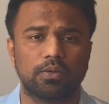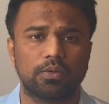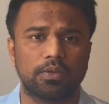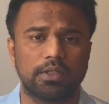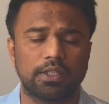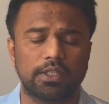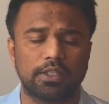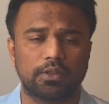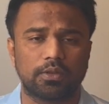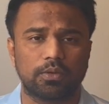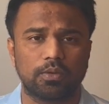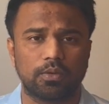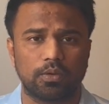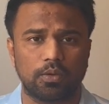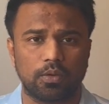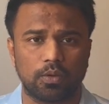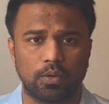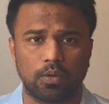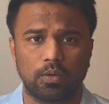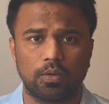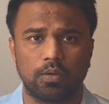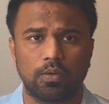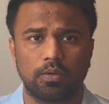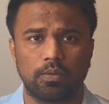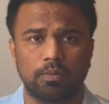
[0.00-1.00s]
need to
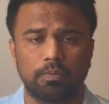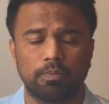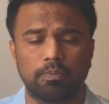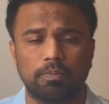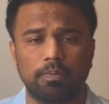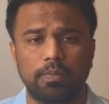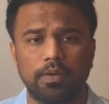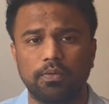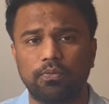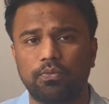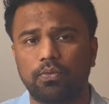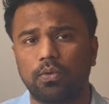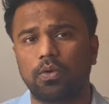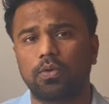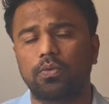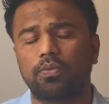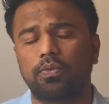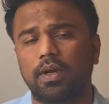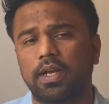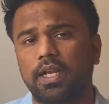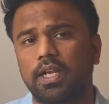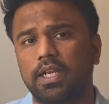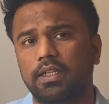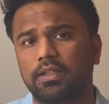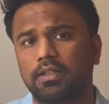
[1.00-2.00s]
know before
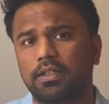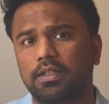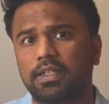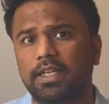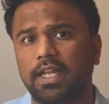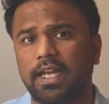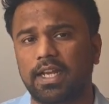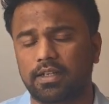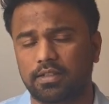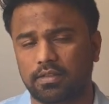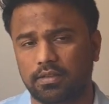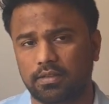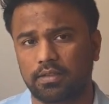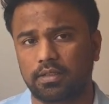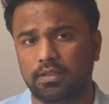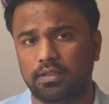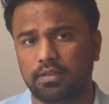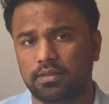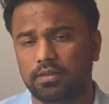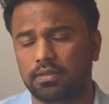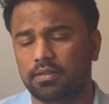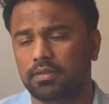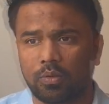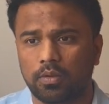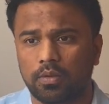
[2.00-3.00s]
filing the
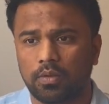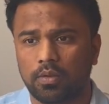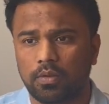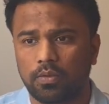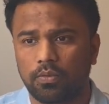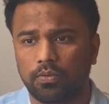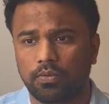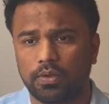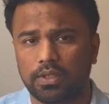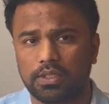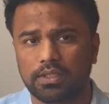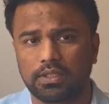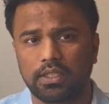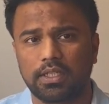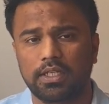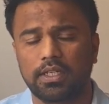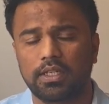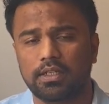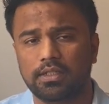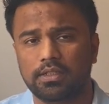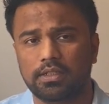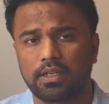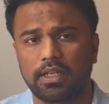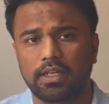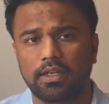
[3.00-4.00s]
taxes. First thing
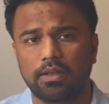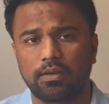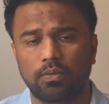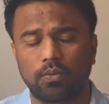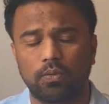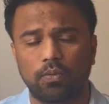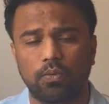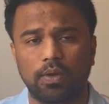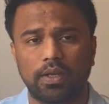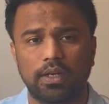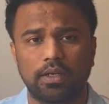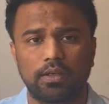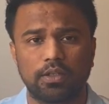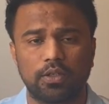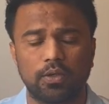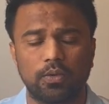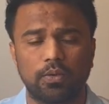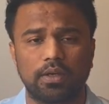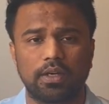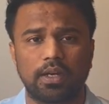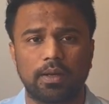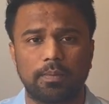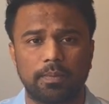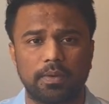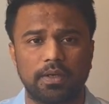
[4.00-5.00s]
is like when you are
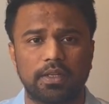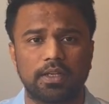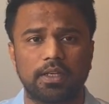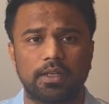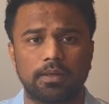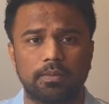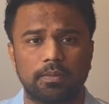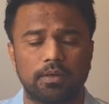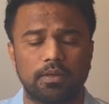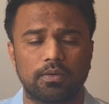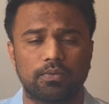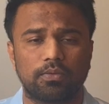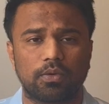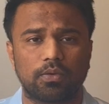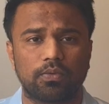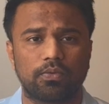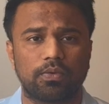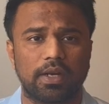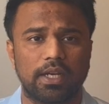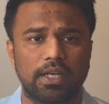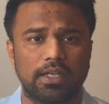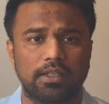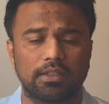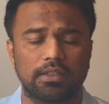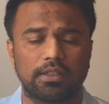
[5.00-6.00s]
applicable for
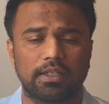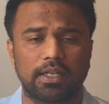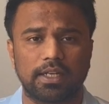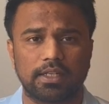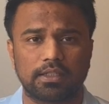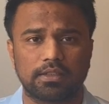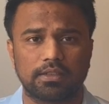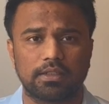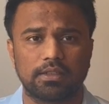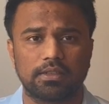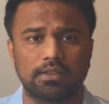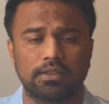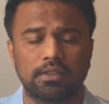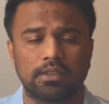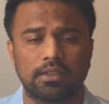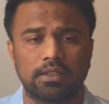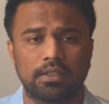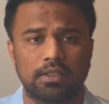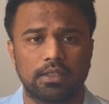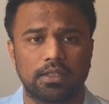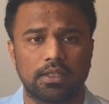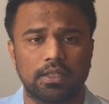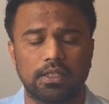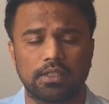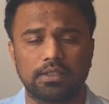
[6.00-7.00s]
filing the taxes.
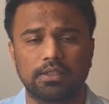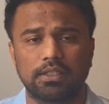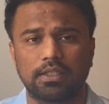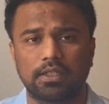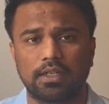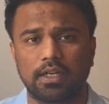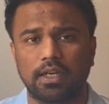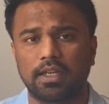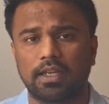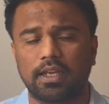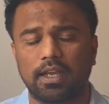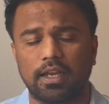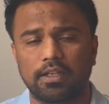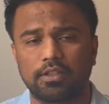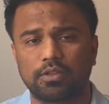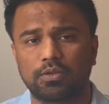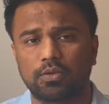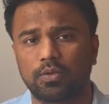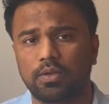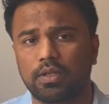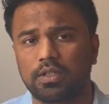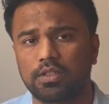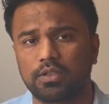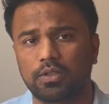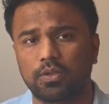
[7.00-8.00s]
Is it like as soon
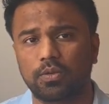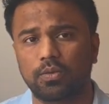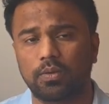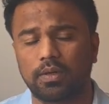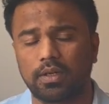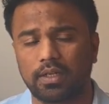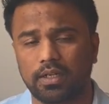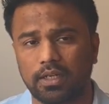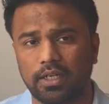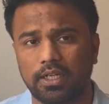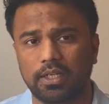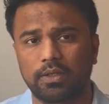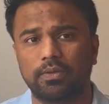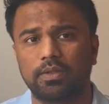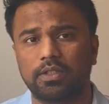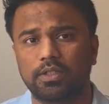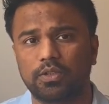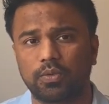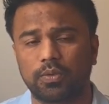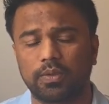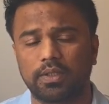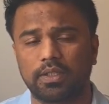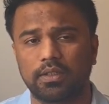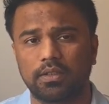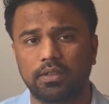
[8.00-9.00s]
as you arrive in
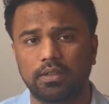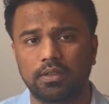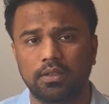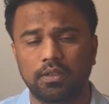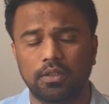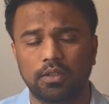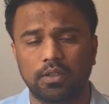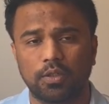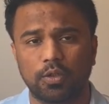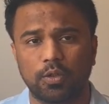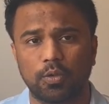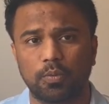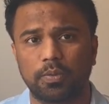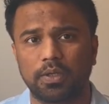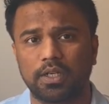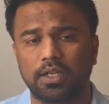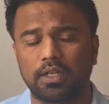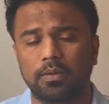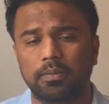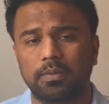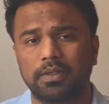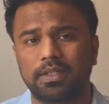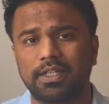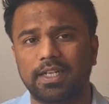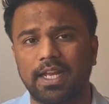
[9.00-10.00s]
Sweden, you
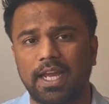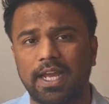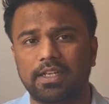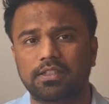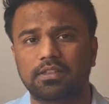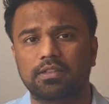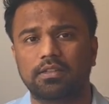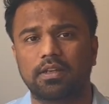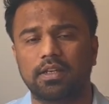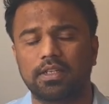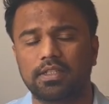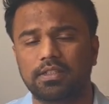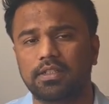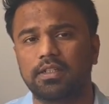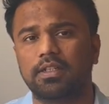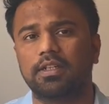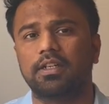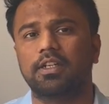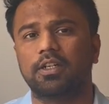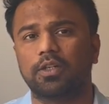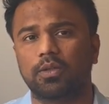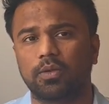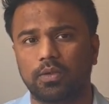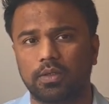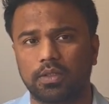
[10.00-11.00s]
become a tax
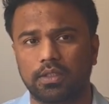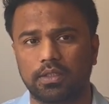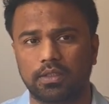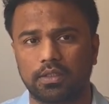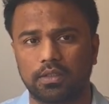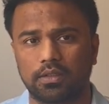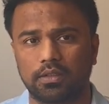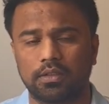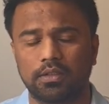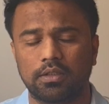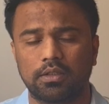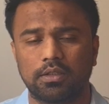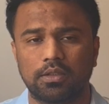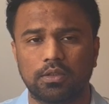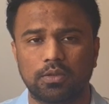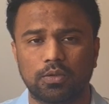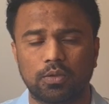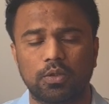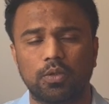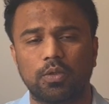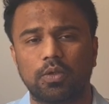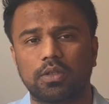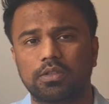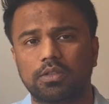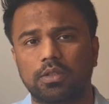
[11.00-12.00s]
resident over here. So
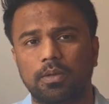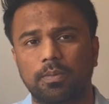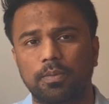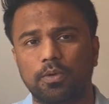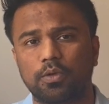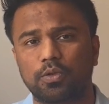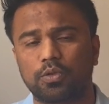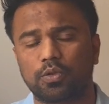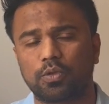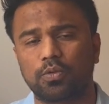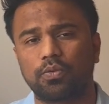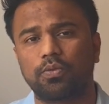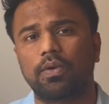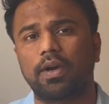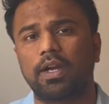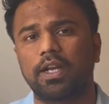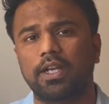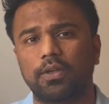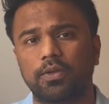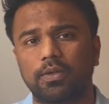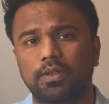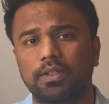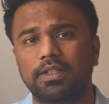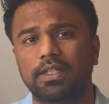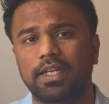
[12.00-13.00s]
you are supposed to file
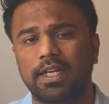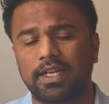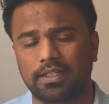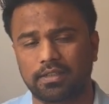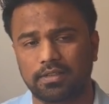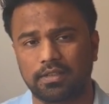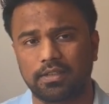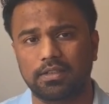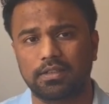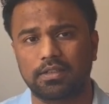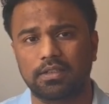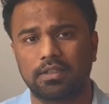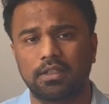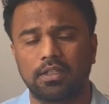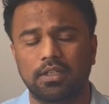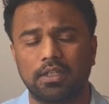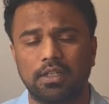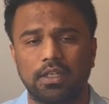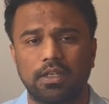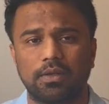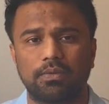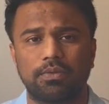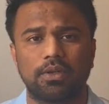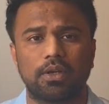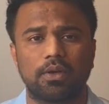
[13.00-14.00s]
your taxes
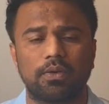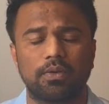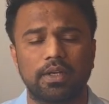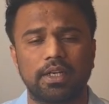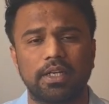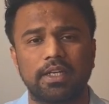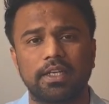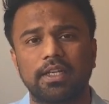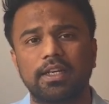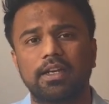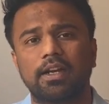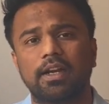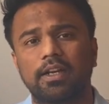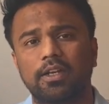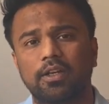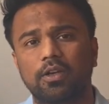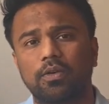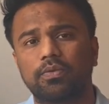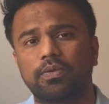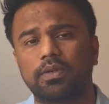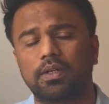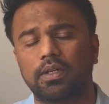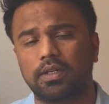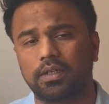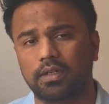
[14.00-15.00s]
if you have any kind of
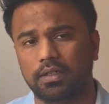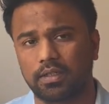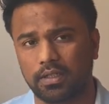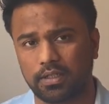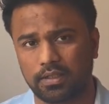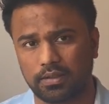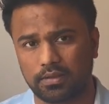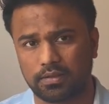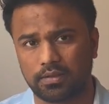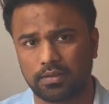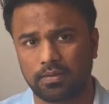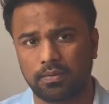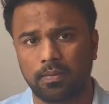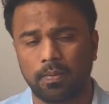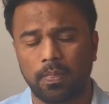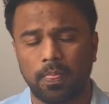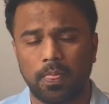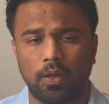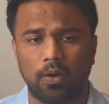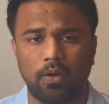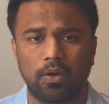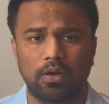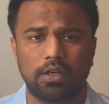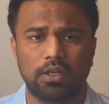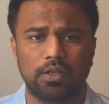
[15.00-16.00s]
earnings,
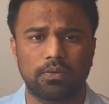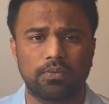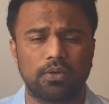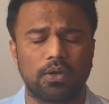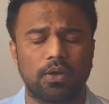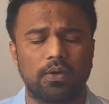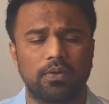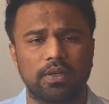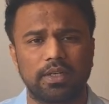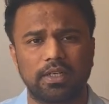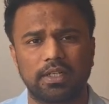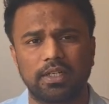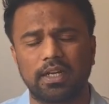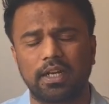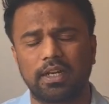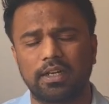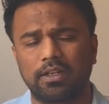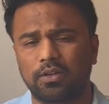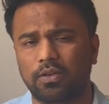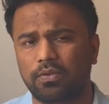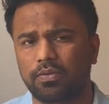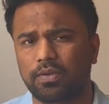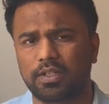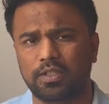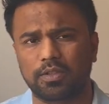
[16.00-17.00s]
or if you have any kind
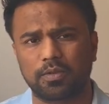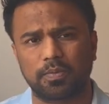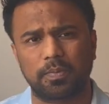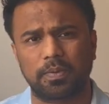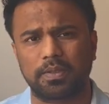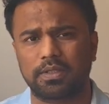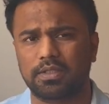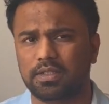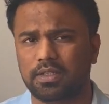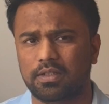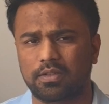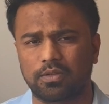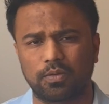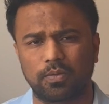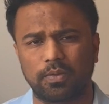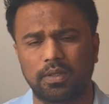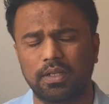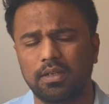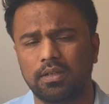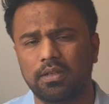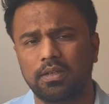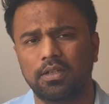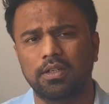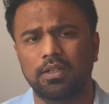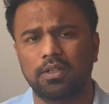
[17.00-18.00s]
of expense as well,
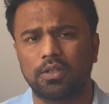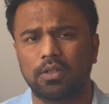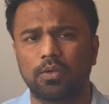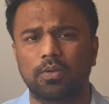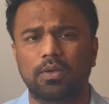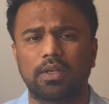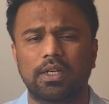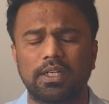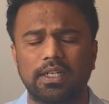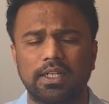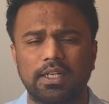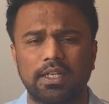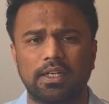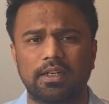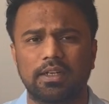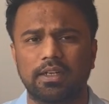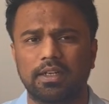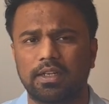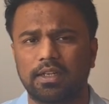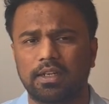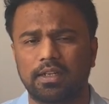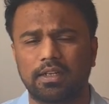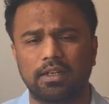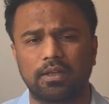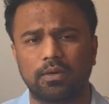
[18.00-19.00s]
you can declare
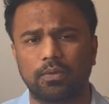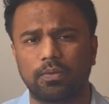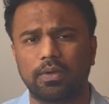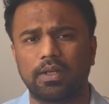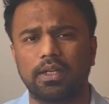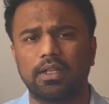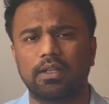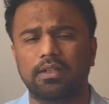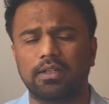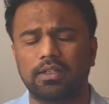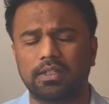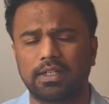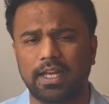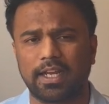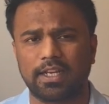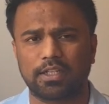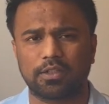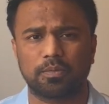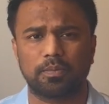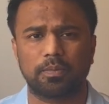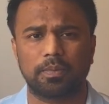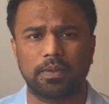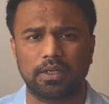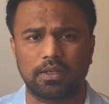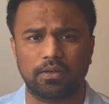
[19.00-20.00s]
and avail the tax
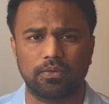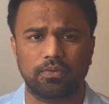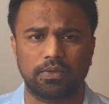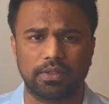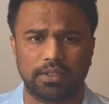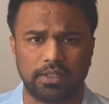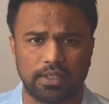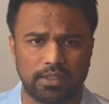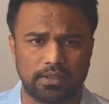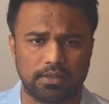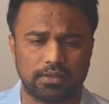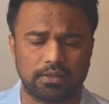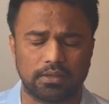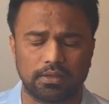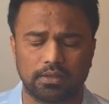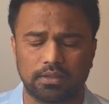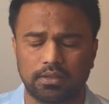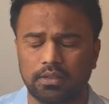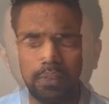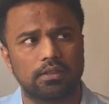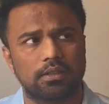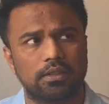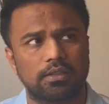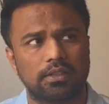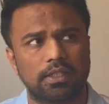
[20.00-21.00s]
benefit as such.
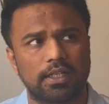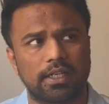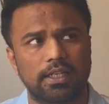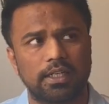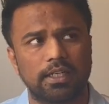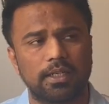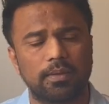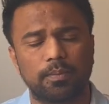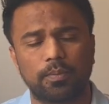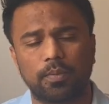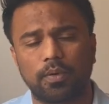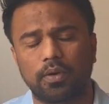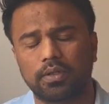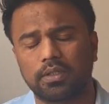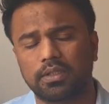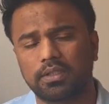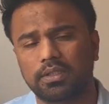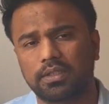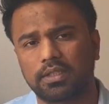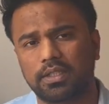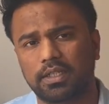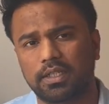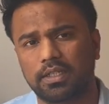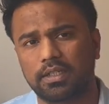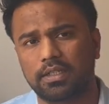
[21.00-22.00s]
The second important
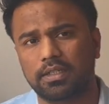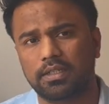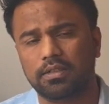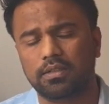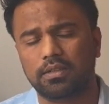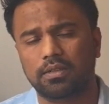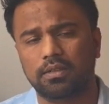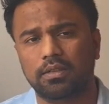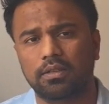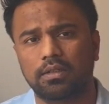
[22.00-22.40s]
thing is